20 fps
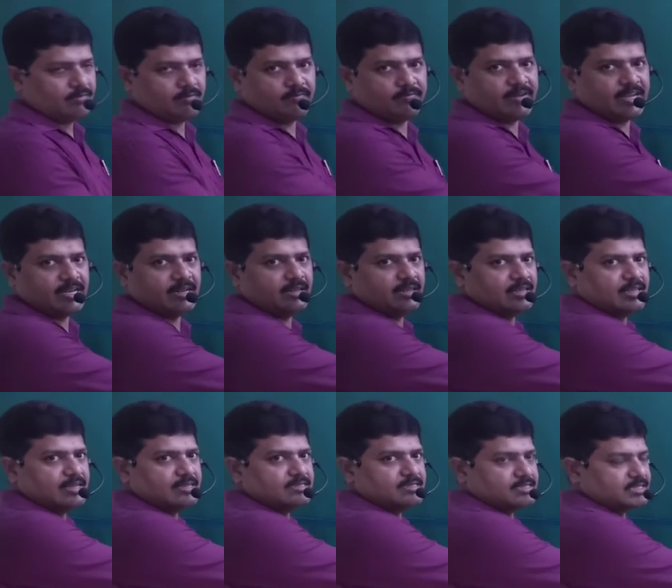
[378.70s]

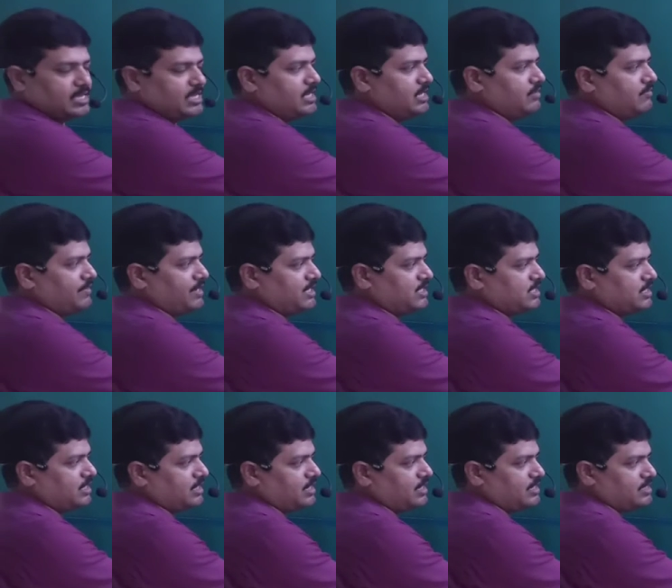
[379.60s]
When this
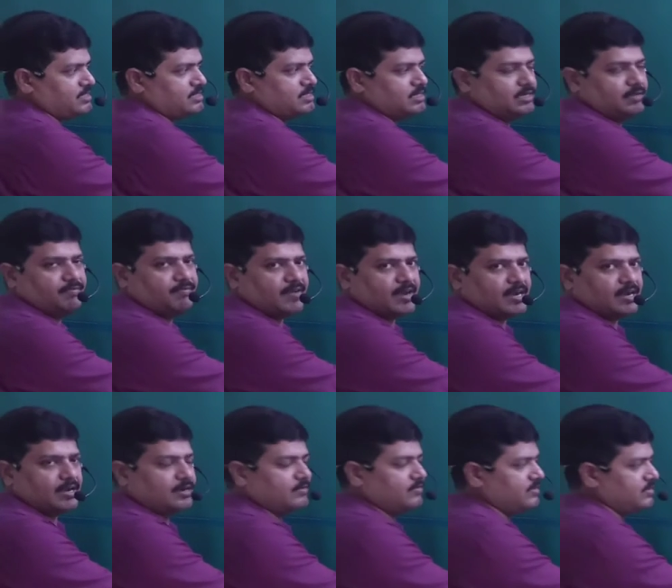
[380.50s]
equation is
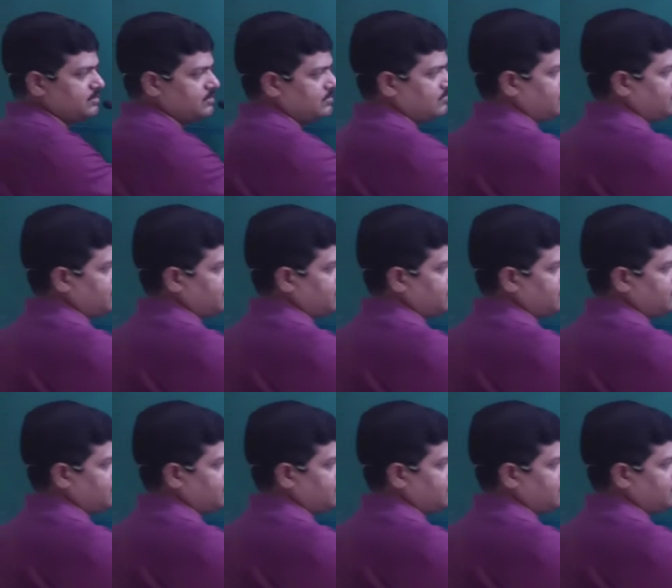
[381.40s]
divided with the